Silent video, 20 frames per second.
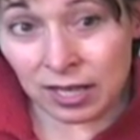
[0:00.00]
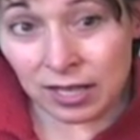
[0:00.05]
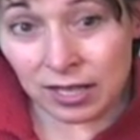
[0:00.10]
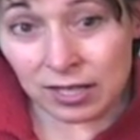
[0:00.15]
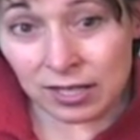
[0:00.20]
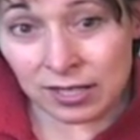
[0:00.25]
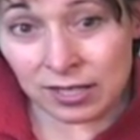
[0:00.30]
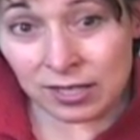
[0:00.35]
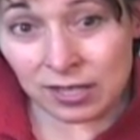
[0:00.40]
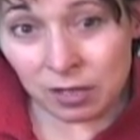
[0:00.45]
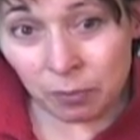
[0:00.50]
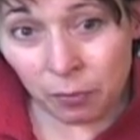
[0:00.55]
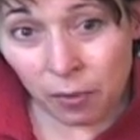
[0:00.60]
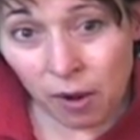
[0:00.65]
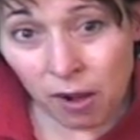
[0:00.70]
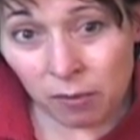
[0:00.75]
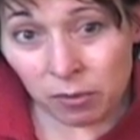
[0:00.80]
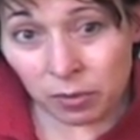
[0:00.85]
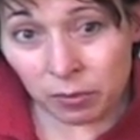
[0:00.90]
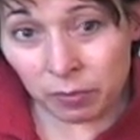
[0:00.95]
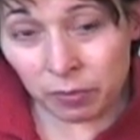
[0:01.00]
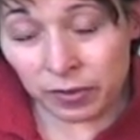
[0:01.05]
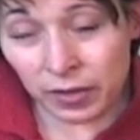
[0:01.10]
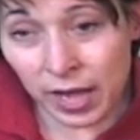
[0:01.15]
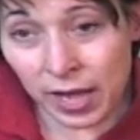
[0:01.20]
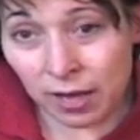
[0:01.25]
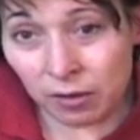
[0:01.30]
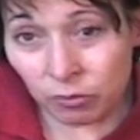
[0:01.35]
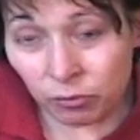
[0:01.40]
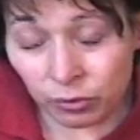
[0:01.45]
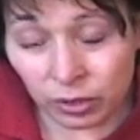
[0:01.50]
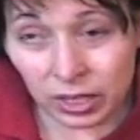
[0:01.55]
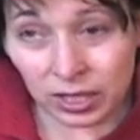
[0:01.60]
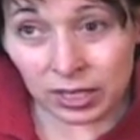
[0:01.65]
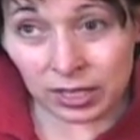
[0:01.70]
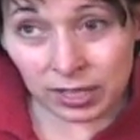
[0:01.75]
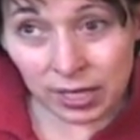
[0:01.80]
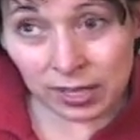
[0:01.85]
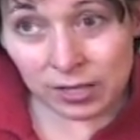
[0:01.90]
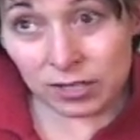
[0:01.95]
This is a problem that really
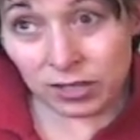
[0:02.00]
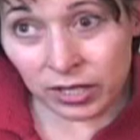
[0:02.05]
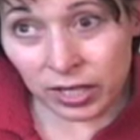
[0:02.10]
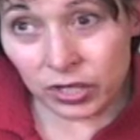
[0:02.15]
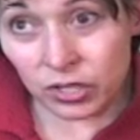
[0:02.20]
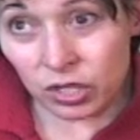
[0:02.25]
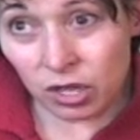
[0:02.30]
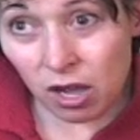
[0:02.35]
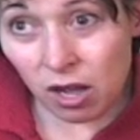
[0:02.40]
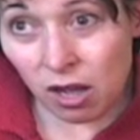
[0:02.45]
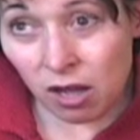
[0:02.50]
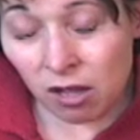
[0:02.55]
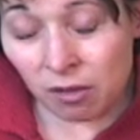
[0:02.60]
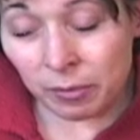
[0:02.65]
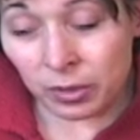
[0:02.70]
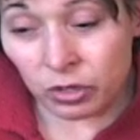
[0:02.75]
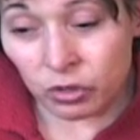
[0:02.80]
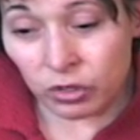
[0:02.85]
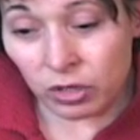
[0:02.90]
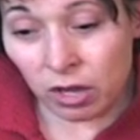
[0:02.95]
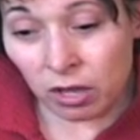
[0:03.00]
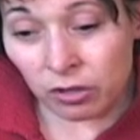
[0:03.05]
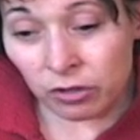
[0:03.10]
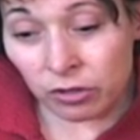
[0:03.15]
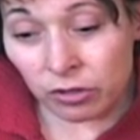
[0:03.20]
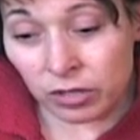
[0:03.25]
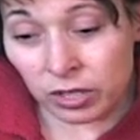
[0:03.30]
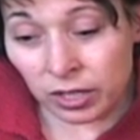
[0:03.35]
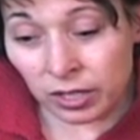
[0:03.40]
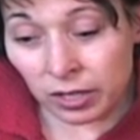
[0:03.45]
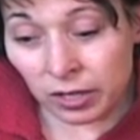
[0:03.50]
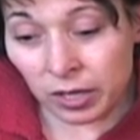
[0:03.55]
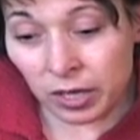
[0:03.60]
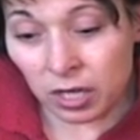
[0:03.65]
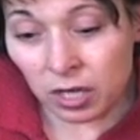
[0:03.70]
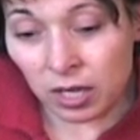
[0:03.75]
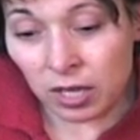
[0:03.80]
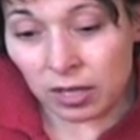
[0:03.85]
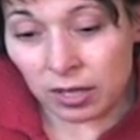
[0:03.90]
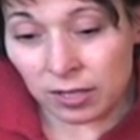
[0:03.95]
does touch all Montrealers, and
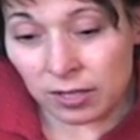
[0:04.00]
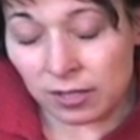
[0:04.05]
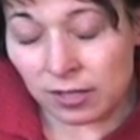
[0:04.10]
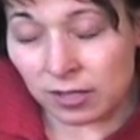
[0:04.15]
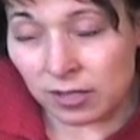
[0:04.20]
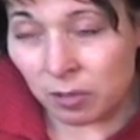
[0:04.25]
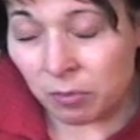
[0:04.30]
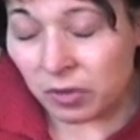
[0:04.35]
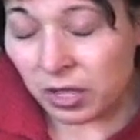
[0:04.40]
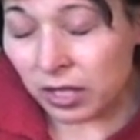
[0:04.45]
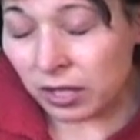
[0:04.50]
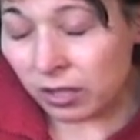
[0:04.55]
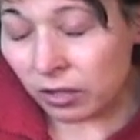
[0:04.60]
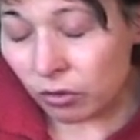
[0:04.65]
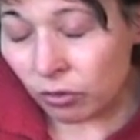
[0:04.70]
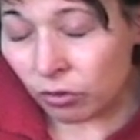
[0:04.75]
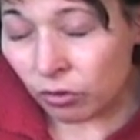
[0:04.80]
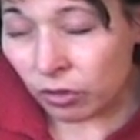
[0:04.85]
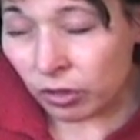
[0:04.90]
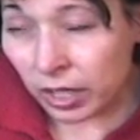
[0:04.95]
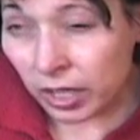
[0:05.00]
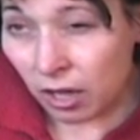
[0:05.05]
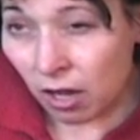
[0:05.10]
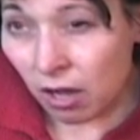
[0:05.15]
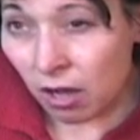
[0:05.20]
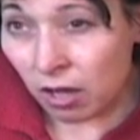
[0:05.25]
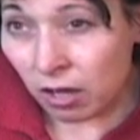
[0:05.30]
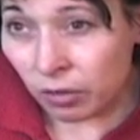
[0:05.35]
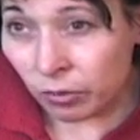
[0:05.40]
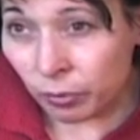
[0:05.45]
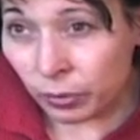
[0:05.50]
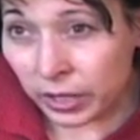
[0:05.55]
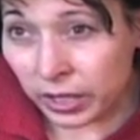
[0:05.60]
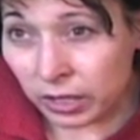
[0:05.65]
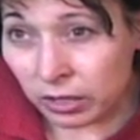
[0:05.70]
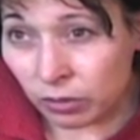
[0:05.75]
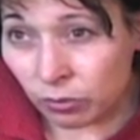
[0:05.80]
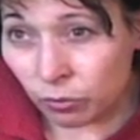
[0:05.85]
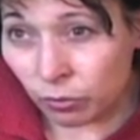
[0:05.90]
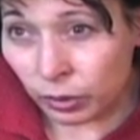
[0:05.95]
this is something that early on
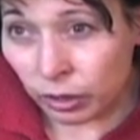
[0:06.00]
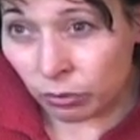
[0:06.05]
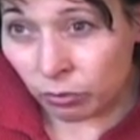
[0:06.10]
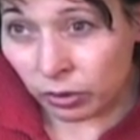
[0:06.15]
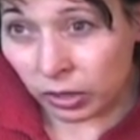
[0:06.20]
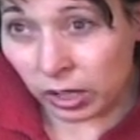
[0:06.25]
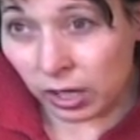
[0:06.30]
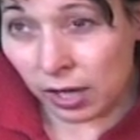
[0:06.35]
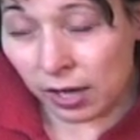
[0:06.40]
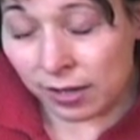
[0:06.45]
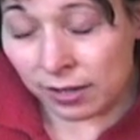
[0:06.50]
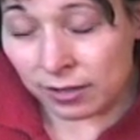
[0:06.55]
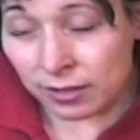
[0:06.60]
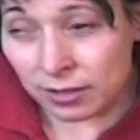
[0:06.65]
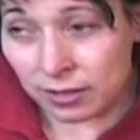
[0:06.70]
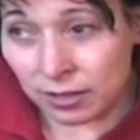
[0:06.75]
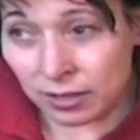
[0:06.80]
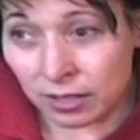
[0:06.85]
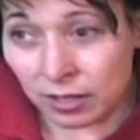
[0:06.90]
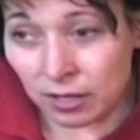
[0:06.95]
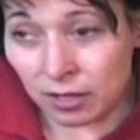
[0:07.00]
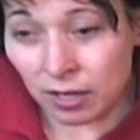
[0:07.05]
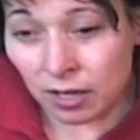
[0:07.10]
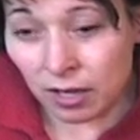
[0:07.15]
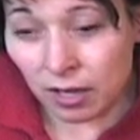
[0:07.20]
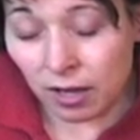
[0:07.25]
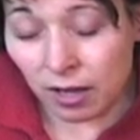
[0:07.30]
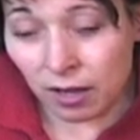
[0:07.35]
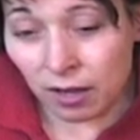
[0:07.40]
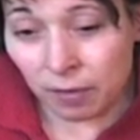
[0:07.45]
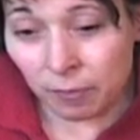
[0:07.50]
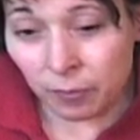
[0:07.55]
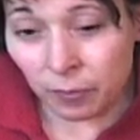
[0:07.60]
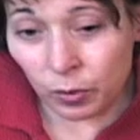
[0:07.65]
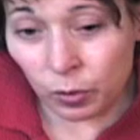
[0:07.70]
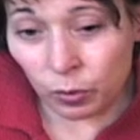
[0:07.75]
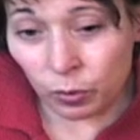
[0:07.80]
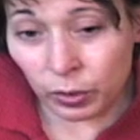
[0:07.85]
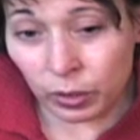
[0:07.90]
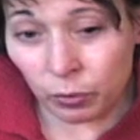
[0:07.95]
we realized
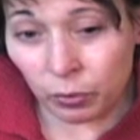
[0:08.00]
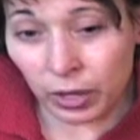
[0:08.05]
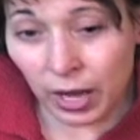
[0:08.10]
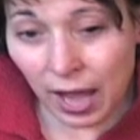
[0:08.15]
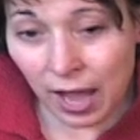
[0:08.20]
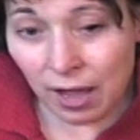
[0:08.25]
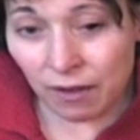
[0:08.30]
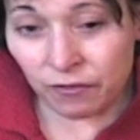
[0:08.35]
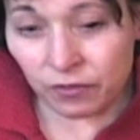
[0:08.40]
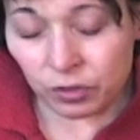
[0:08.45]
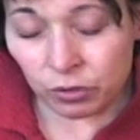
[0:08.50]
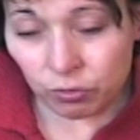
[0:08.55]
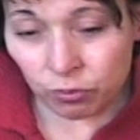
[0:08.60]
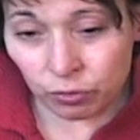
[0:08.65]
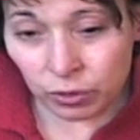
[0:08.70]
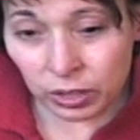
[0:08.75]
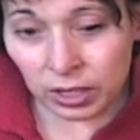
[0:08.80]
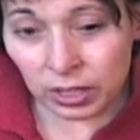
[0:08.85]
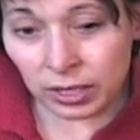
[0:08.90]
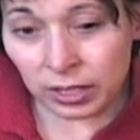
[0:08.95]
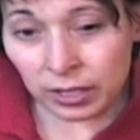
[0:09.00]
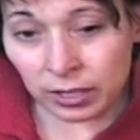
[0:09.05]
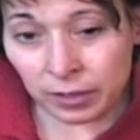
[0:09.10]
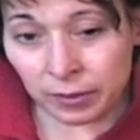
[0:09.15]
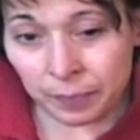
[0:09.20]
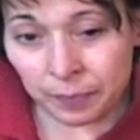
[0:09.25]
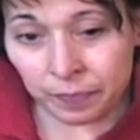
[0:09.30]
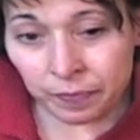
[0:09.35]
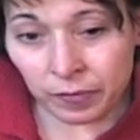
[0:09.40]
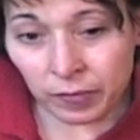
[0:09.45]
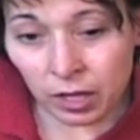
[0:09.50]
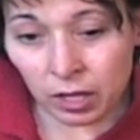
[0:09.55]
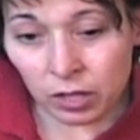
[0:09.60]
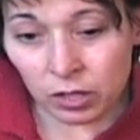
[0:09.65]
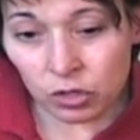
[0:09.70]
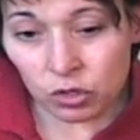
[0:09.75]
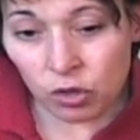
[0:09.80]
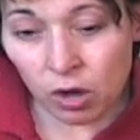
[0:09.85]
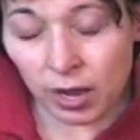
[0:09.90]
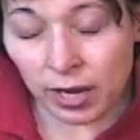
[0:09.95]
we would have to really
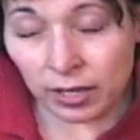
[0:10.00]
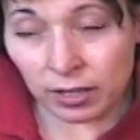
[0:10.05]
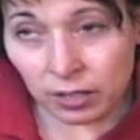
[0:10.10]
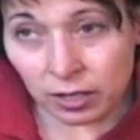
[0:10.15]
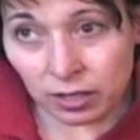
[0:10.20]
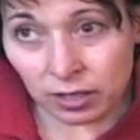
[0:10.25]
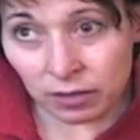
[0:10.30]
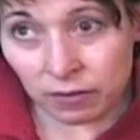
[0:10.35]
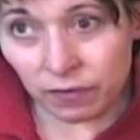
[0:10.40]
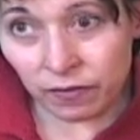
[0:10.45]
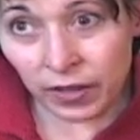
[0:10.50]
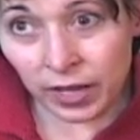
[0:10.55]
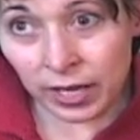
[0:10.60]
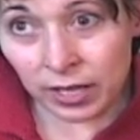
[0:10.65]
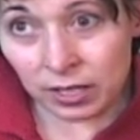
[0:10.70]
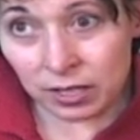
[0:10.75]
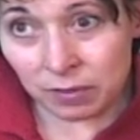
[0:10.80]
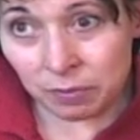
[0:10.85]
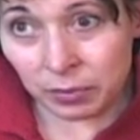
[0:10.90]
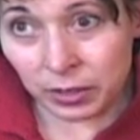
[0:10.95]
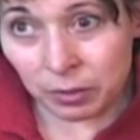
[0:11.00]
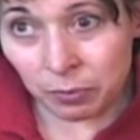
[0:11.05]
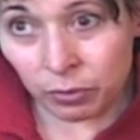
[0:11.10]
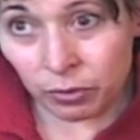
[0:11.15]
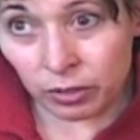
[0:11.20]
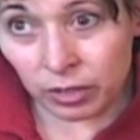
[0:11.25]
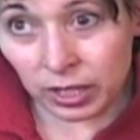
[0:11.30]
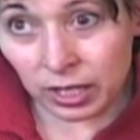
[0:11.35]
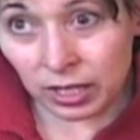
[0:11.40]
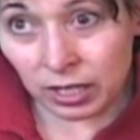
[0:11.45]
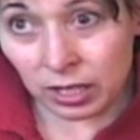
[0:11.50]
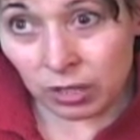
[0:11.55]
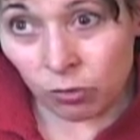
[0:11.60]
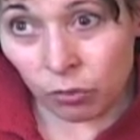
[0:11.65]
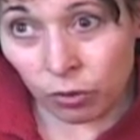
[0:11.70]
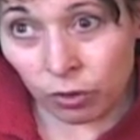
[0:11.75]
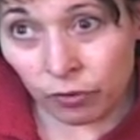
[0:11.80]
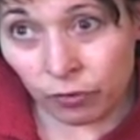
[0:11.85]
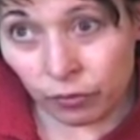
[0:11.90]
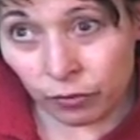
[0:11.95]
try and convey to people in
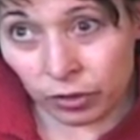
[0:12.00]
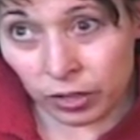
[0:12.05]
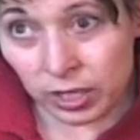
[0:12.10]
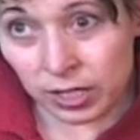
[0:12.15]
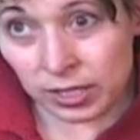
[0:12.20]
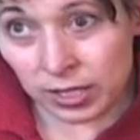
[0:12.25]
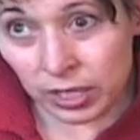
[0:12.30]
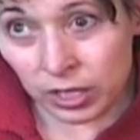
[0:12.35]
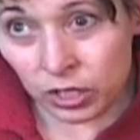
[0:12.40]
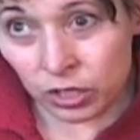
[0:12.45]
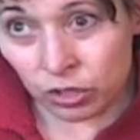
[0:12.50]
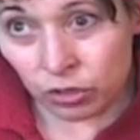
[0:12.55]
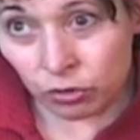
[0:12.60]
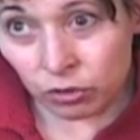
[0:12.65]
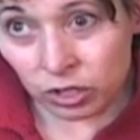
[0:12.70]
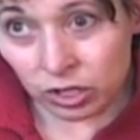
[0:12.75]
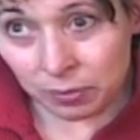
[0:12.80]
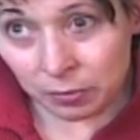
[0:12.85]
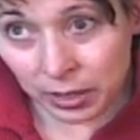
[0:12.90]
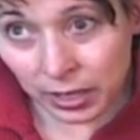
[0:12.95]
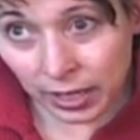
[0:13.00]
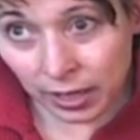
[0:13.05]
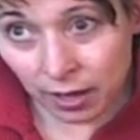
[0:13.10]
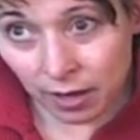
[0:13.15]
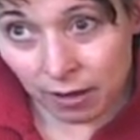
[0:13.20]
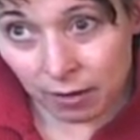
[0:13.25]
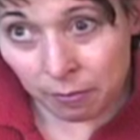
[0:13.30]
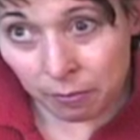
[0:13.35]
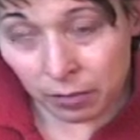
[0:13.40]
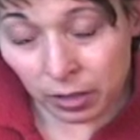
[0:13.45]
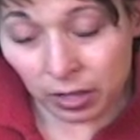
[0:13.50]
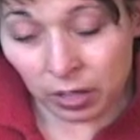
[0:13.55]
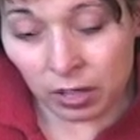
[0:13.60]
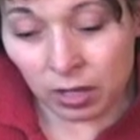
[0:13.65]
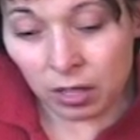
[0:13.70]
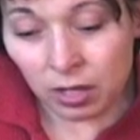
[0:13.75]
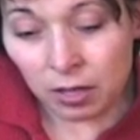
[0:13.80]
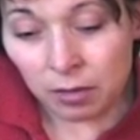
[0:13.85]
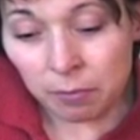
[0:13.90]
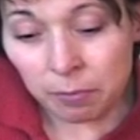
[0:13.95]
order for this issue to become
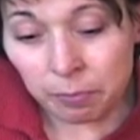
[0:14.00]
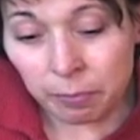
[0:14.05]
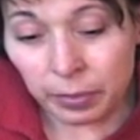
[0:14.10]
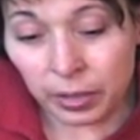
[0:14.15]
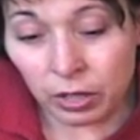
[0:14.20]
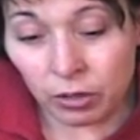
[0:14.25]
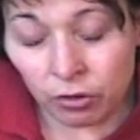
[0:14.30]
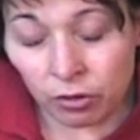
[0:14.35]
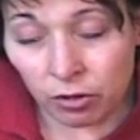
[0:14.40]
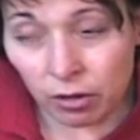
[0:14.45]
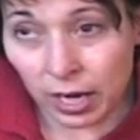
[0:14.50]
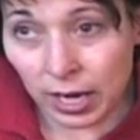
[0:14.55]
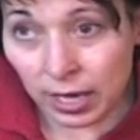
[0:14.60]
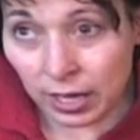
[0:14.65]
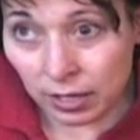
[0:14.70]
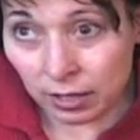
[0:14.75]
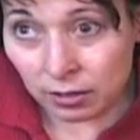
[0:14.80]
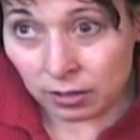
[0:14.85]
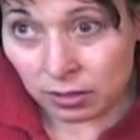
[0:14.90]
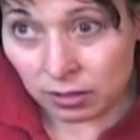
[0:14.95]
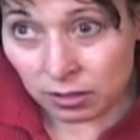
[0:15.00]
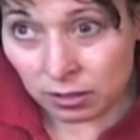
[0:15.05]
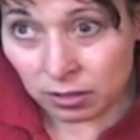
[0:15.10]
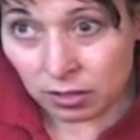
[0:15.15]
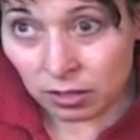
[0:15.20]
bigger and